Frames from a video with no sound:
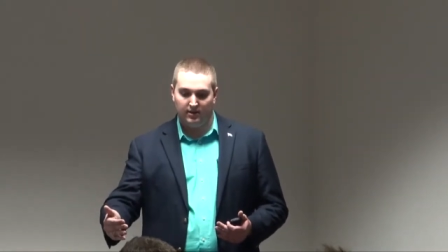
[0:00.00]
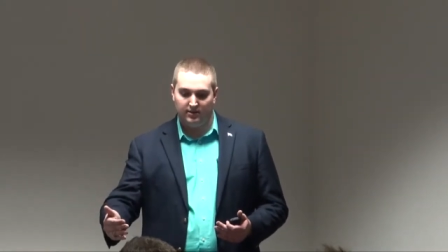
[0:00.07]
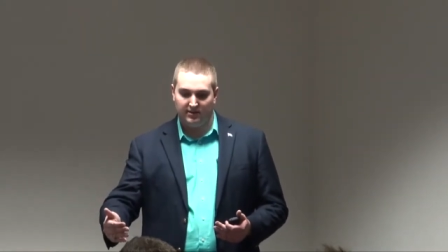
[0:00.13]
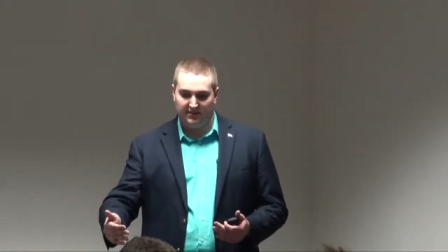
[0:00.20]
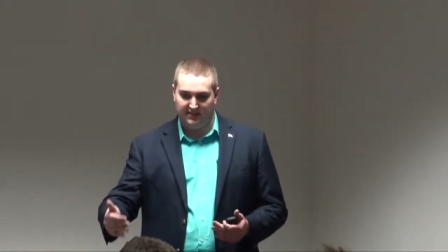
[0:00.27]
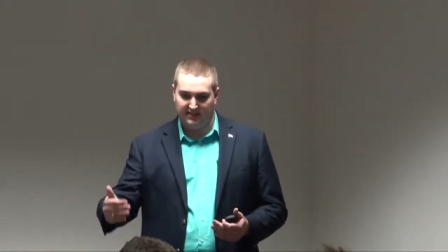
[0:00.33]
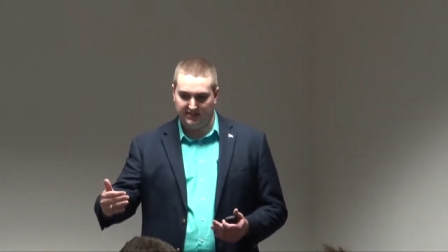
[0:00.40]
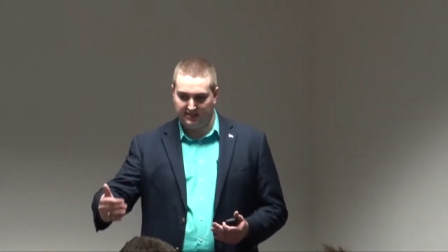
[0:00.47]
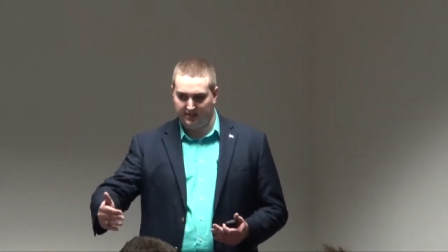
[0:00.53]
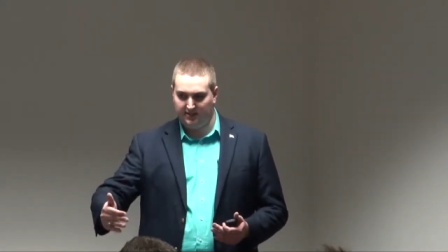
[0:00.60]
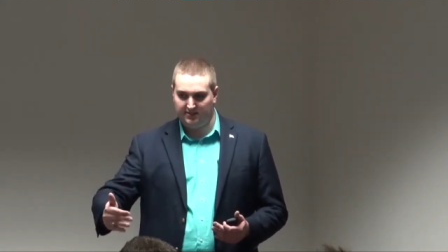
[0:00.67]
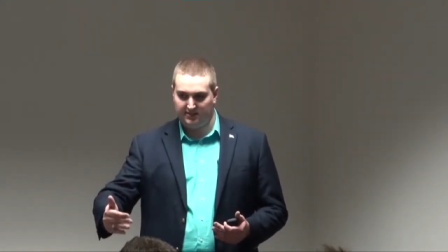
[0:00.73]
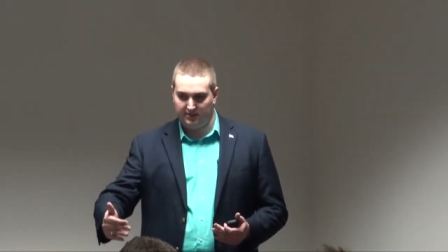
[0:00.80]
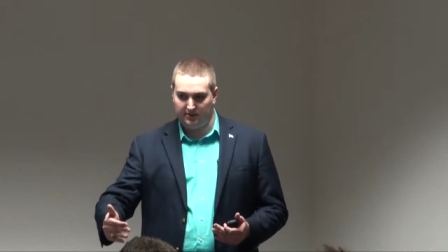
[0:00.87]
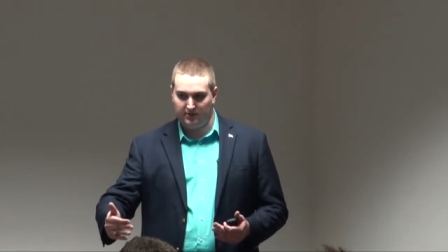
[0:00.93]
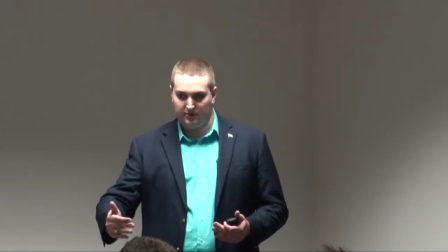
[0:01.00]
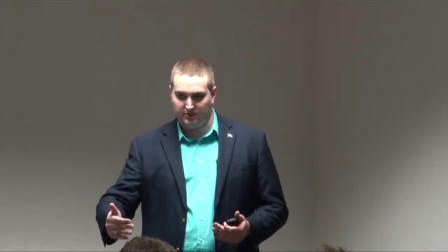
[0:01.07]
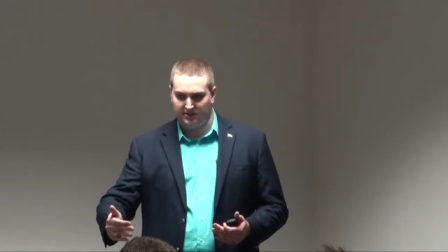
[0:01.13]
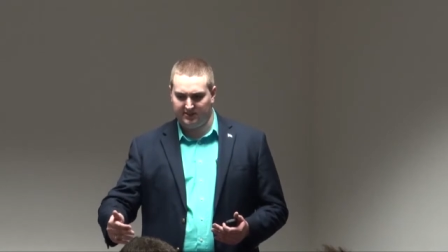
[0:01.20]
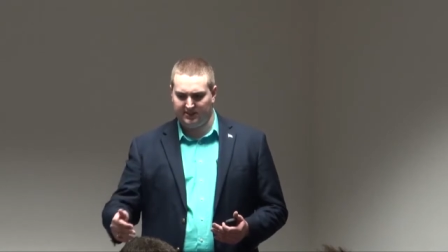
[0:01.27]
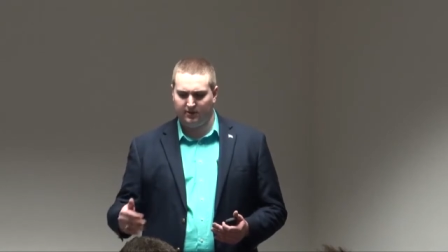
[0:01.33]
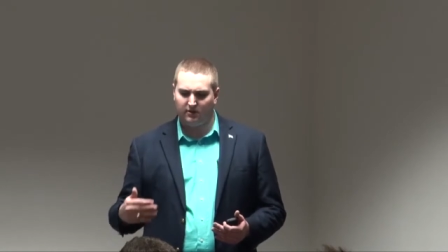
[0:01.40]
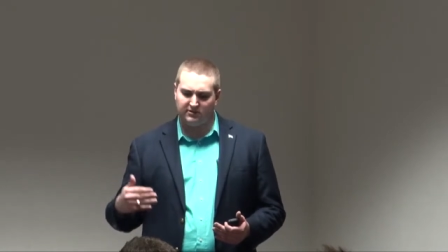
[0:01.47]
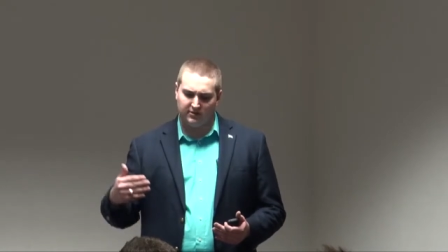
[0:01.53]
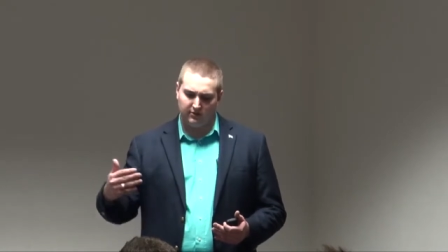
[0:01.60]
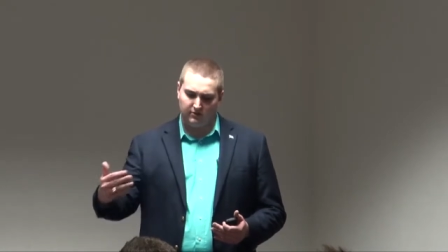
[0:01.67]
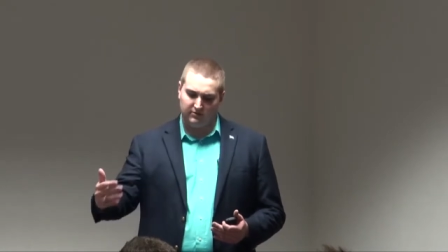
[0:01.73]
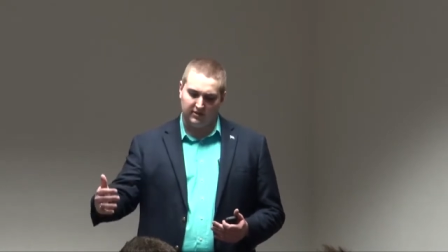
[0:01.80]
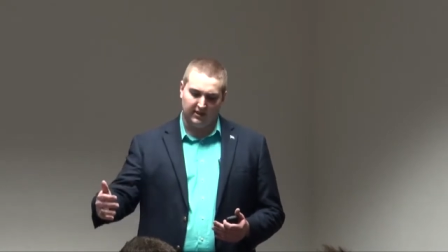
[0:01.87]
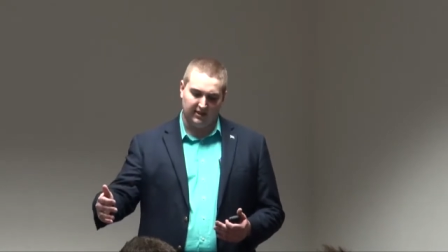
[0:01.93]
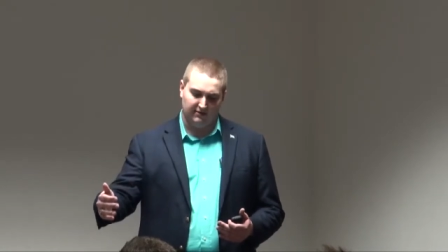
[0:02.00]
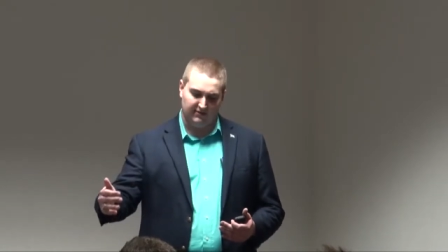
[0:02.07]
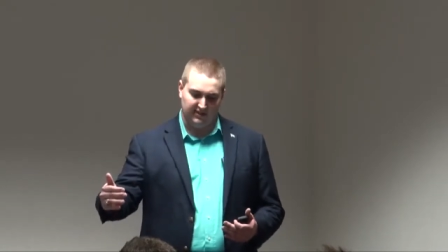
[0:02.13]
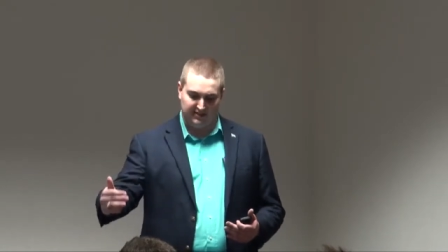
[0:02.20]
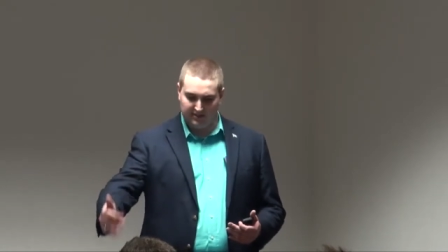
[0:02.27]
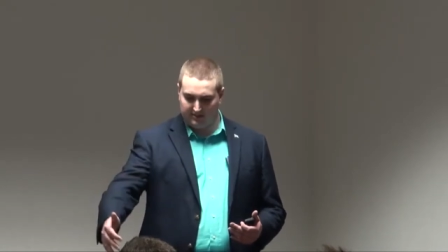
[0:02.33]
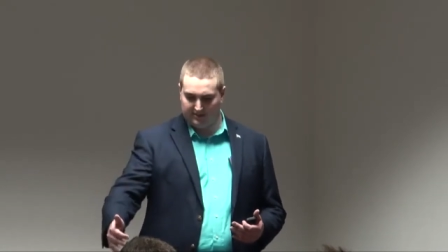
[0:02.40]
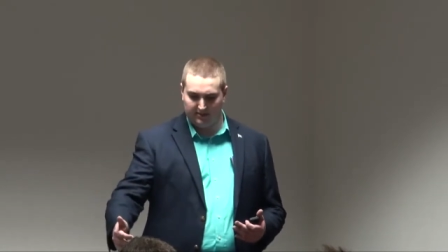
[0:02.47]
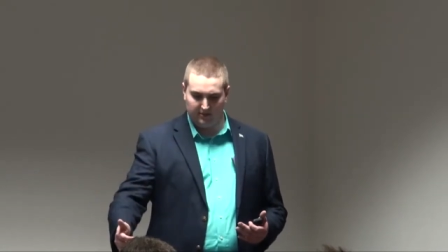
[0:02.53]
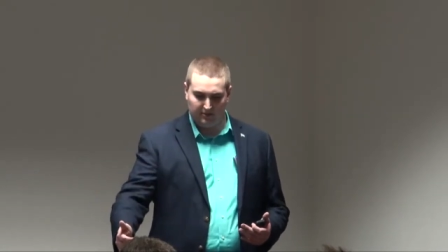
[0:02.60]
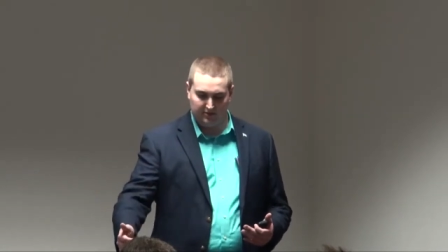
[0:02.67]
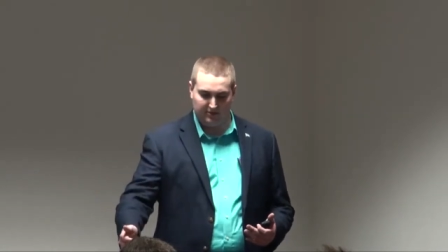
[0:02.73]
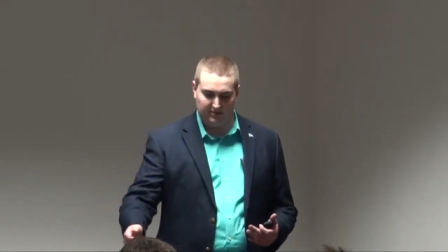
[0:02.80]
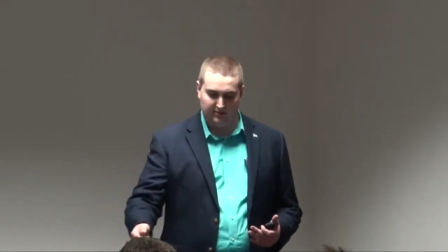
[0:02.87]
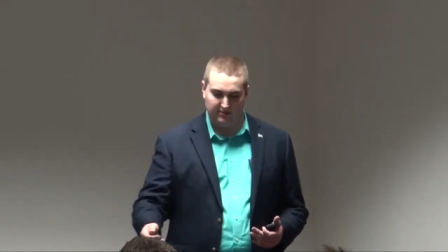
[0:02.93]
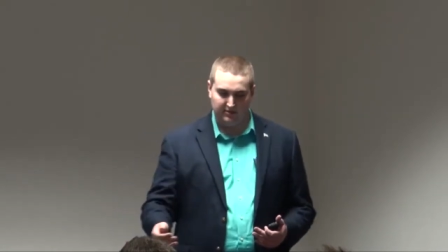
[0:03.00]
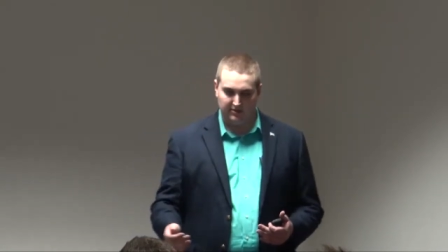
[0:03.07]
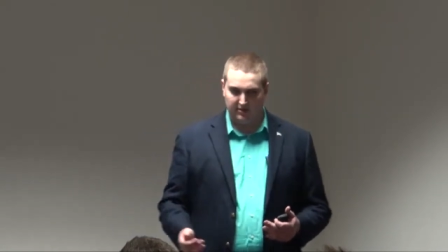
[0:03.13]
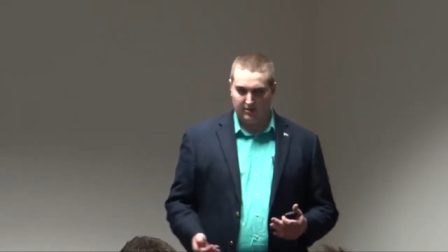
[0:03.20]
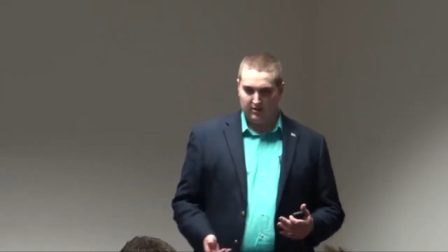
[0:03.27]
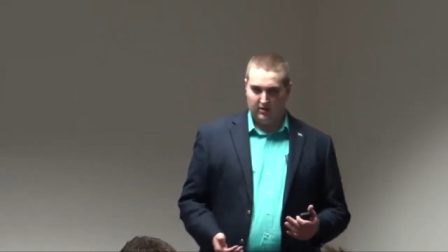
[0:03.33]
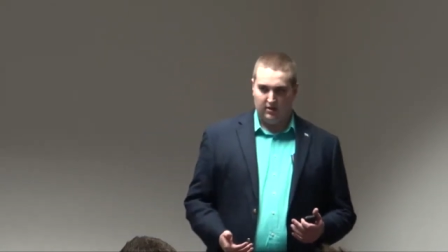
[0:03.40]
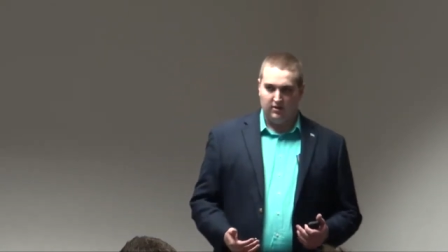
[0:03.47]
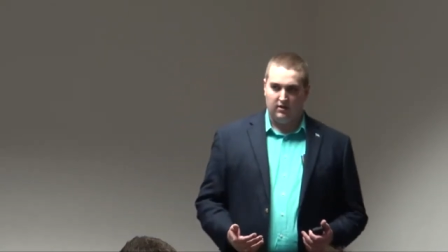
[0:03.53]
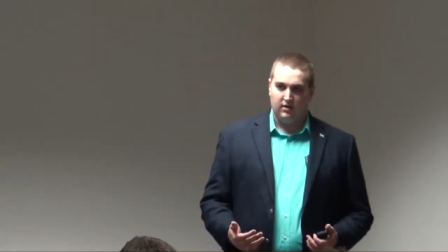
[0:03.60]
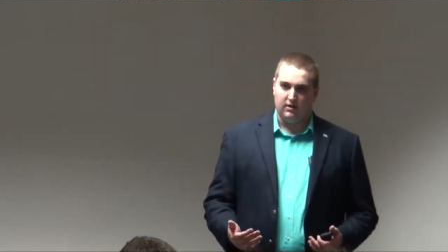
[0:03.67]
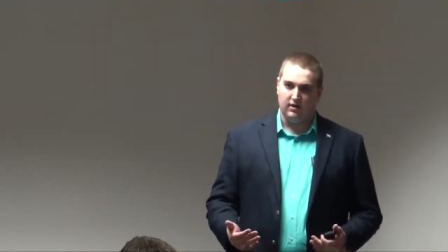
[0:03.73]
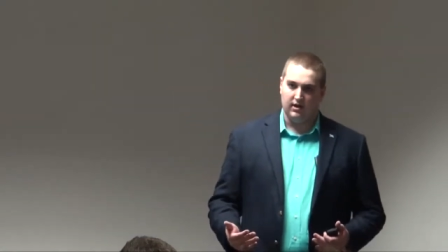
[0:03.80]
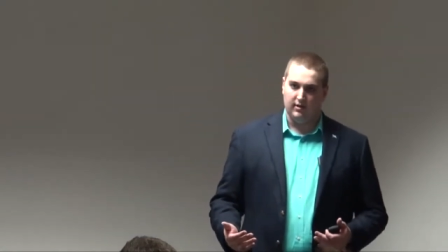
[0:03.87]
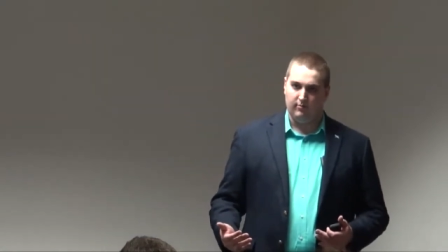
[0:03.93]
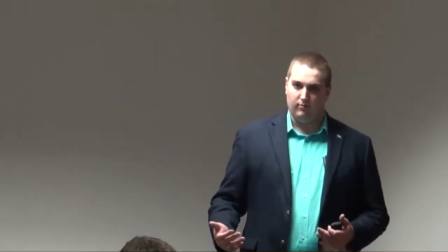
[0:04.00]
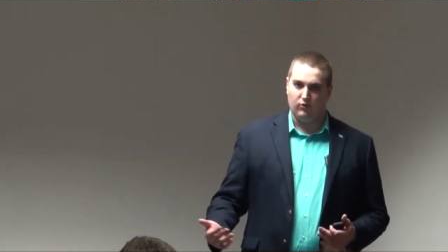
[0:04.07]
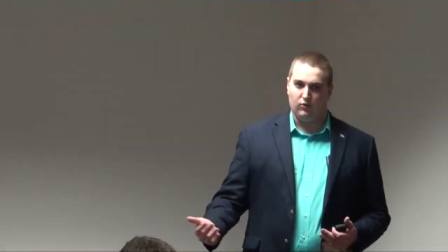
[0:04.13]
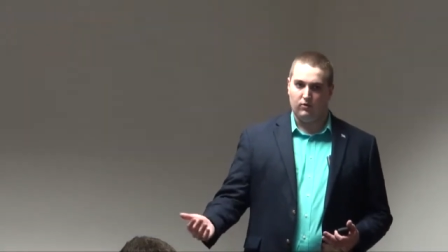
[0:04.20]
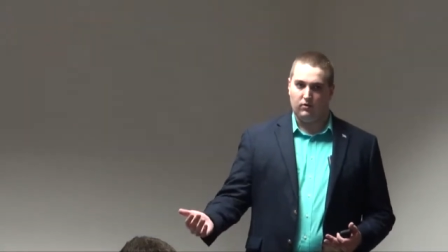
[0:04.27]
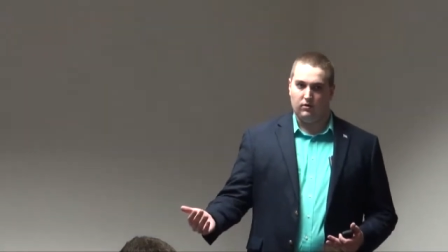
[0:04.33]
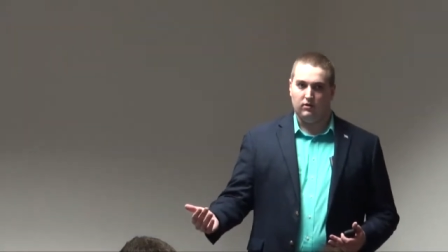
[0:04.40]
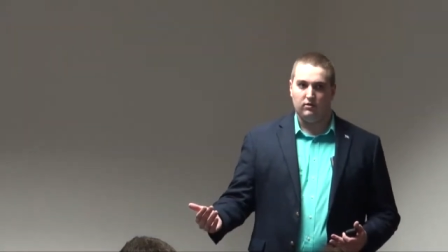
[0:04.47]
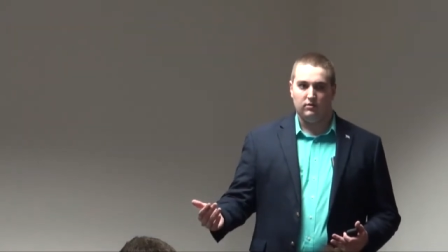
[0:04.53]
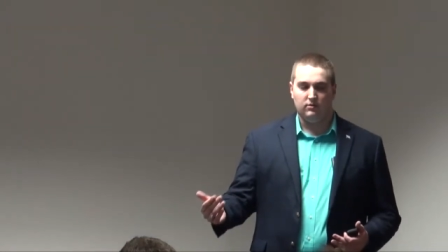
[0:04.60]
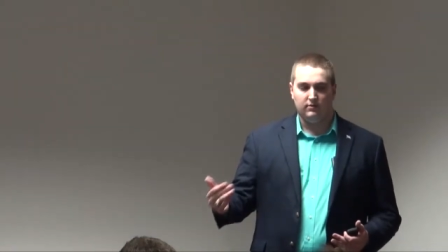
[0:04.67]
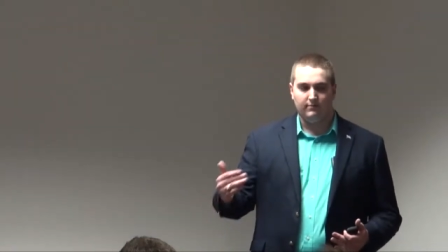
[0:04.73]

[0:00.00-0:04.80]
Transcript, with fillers: to these institutions and also to give these institutions uh, more